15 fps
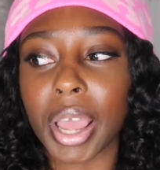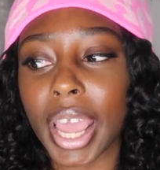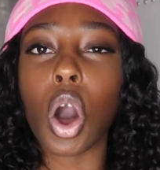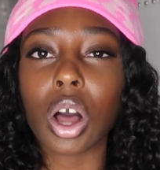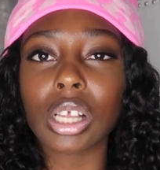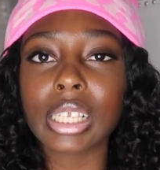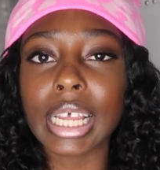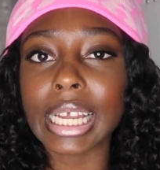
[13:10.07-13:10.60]
It
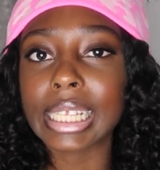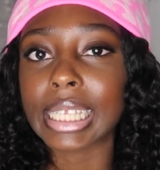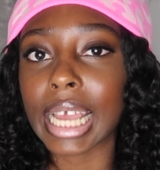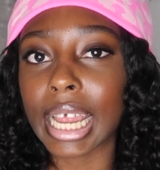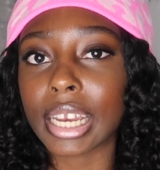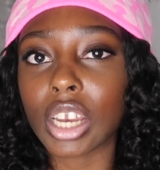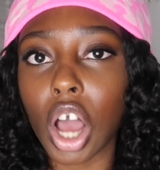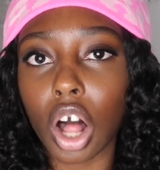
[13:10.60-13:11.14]
costs like
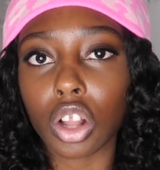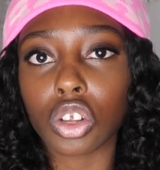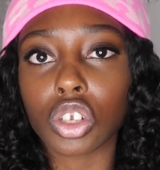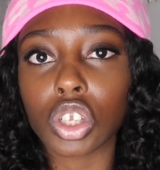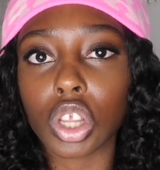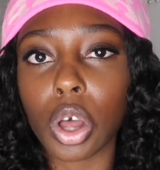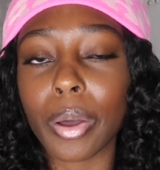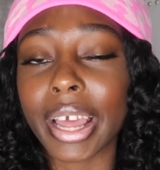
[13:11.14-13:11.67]
$10 though,